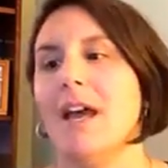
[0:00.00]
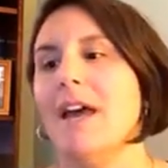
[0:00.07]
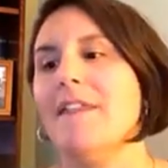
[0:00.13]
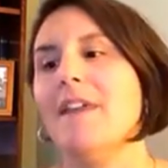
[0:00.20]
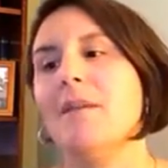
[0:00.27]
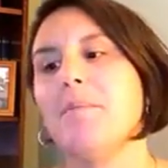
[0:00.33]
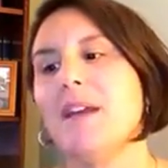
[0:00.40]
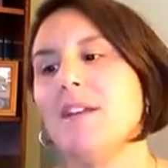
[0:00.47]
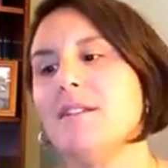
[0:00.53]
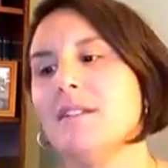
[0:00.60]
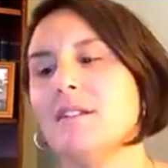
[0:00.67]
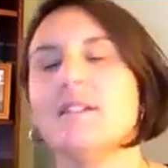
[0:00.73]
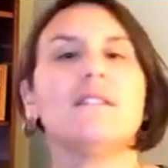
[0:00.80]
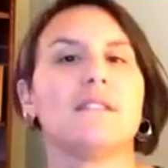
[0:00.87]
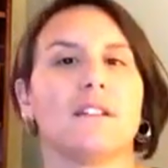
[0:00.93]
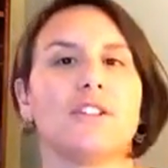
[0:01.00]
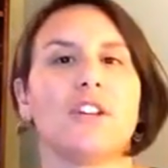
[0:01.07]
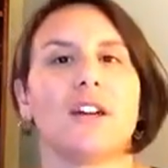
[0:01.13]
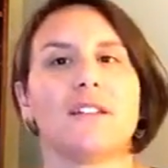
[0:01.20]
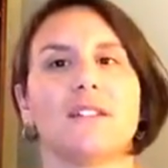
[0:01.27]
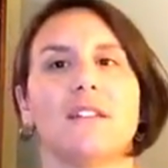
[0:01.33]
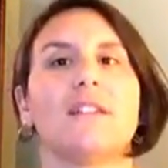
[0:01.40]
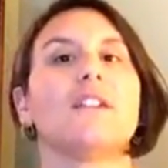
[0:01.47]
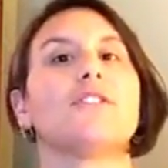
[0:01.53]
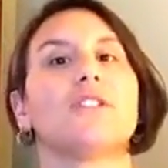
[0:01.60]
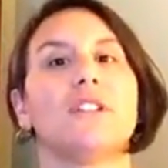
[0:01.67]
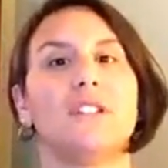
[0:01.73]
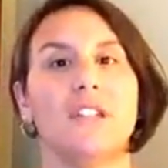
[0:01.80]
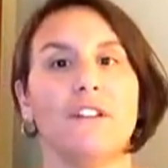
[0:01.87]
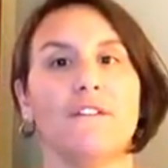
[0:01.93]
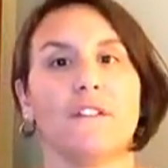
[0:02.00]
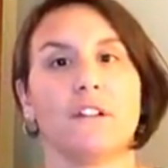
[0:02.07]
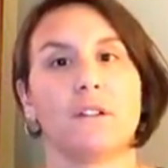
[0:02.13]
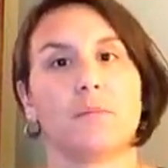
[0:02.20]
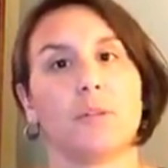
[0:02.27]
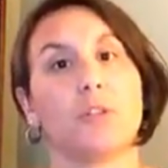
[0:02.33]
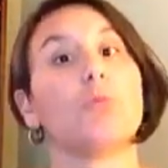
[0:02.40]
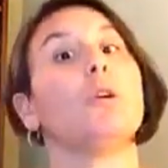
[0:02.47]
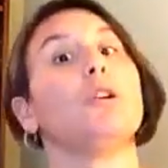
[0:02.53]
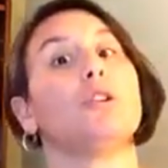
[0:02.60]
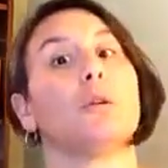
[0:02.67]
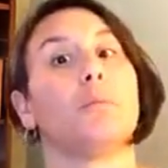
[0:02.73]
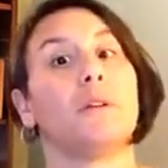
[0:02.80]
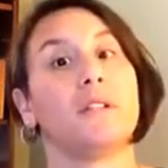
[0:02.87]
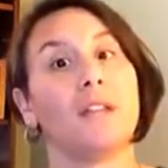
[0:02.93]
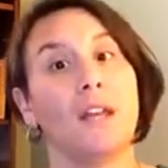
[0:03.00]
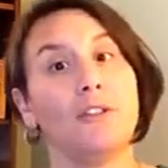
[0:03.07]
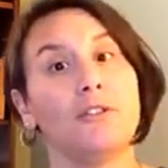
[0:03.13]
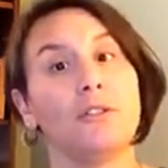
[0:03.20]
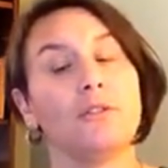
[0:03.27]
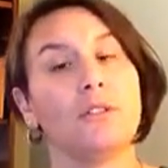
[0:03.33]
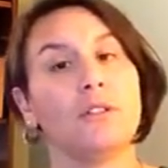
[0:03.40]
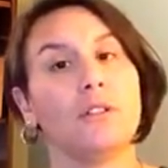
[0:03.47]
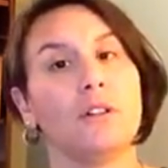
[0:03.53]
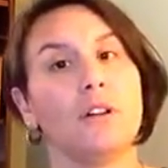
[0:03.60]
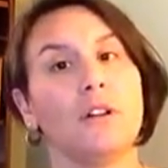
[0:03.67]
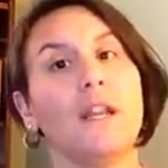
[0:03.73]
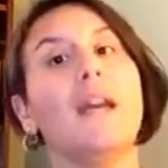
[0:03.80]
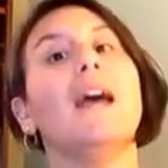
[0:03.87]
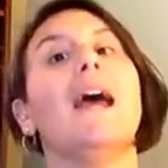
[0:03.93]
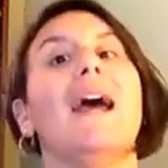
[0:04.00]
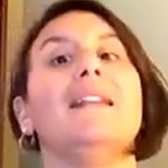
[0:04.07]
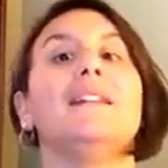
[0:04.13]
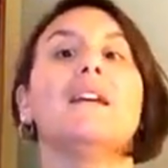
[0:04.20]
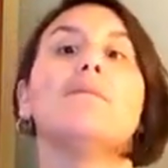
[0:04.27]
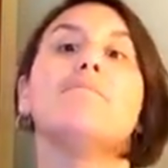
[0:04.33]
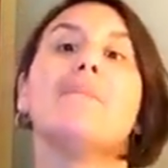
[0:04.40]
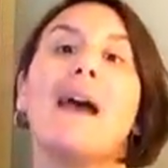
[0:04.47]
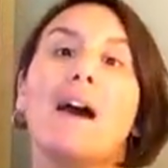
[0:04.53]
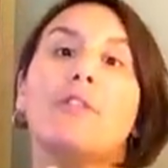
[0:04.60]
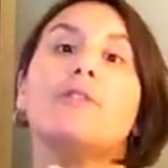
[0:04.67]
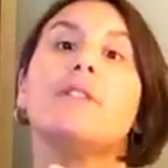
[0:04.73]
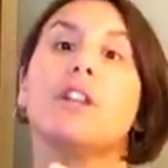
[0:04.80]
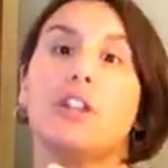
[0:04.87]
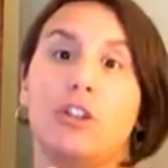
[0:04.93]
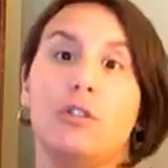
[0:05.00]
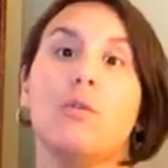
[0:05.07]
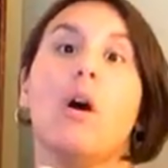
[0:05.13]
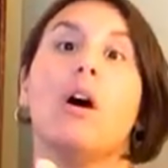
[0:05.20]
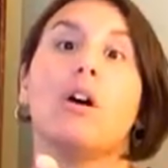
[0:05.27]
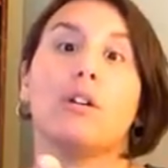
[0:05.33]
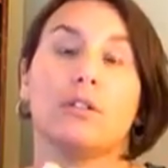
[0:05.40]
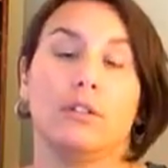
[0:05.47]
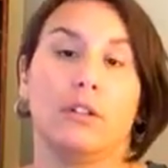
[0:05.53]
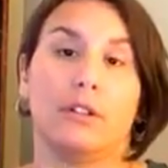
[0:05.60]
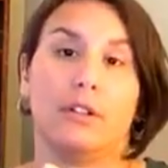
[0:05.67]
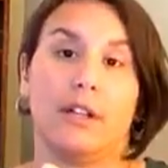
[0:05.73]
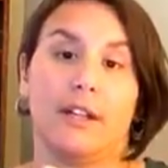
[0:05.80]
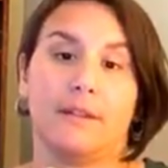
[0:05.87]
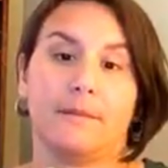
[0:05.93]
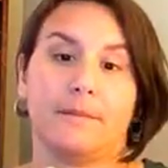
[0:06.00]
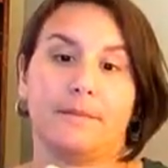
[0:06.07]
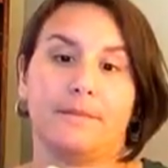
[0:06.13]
That basically suggests that there's a difference between your potential to learn and the amount that you are learning.